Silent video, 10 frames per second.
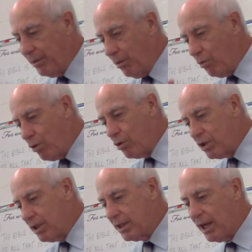
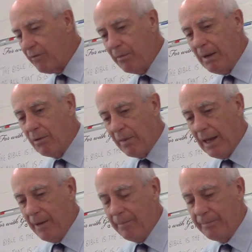odors and stuff about
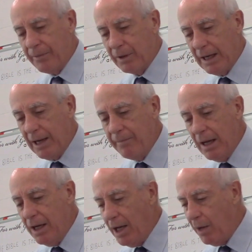them. Okay,
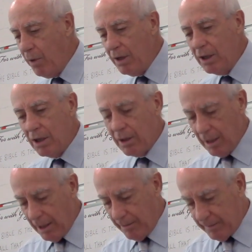now I want you
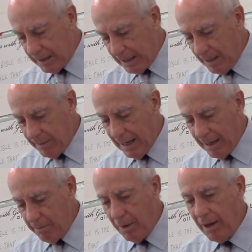to keep
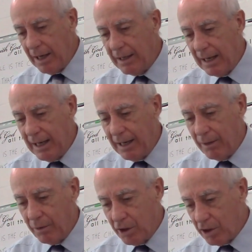that in mind, and
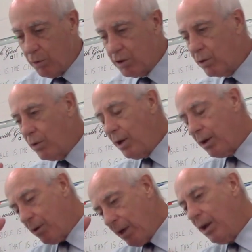then we're just
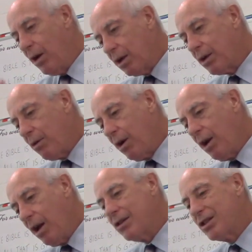going along
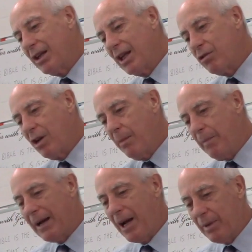chronologically and trying to
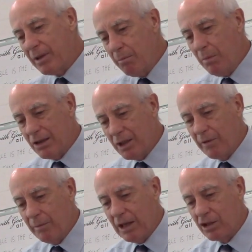pick up as much
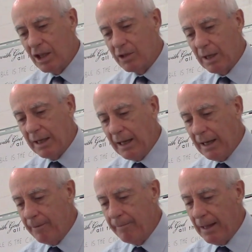information as we
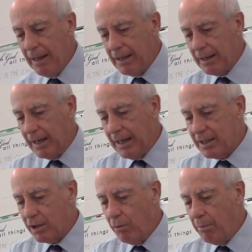can. Let's
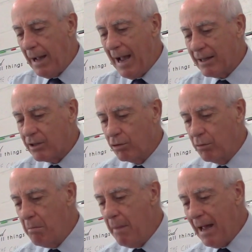go back to
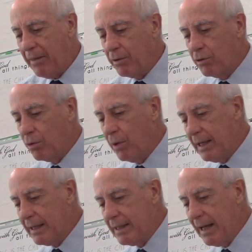Matthew
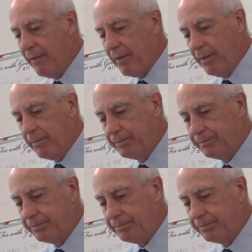27